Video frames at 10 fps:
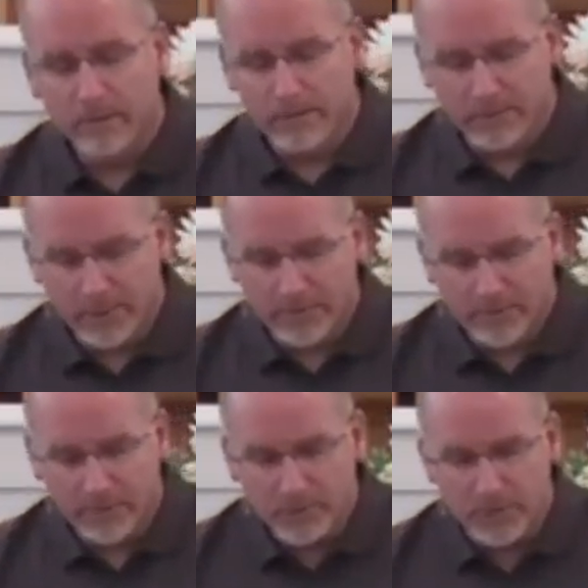The very
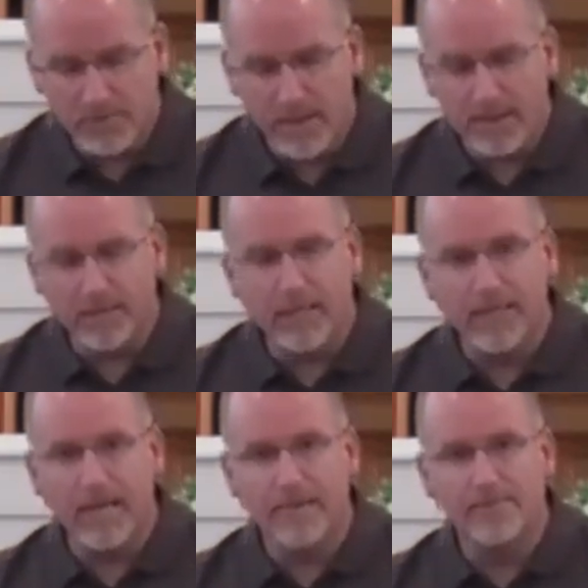first command that he
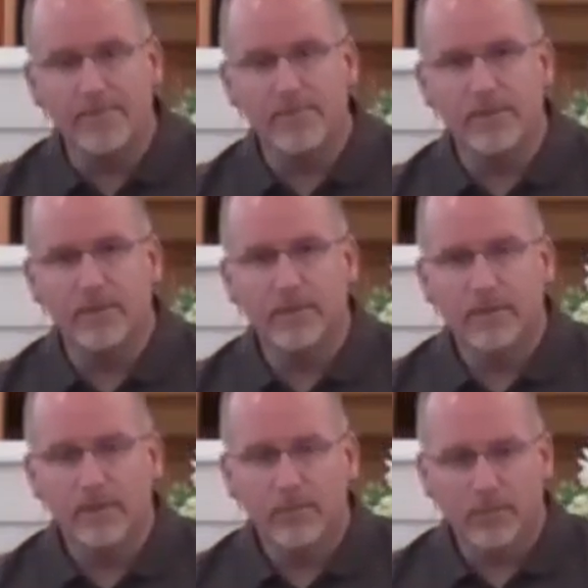gave him
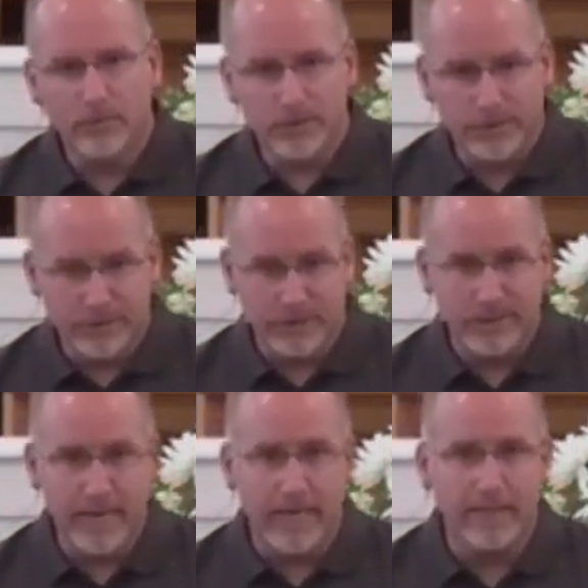was to
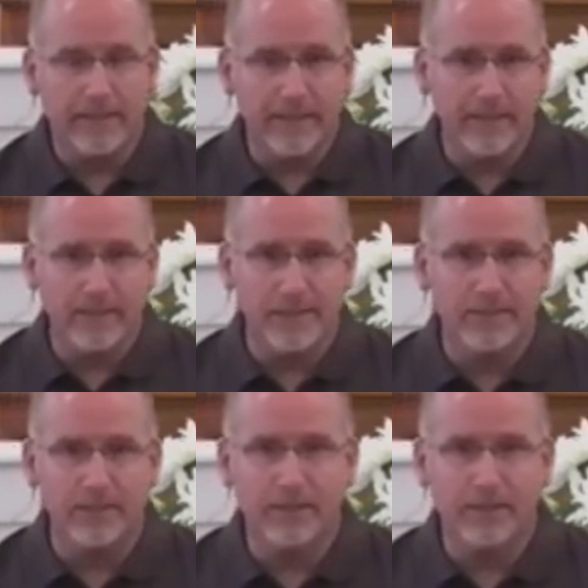stand and listen.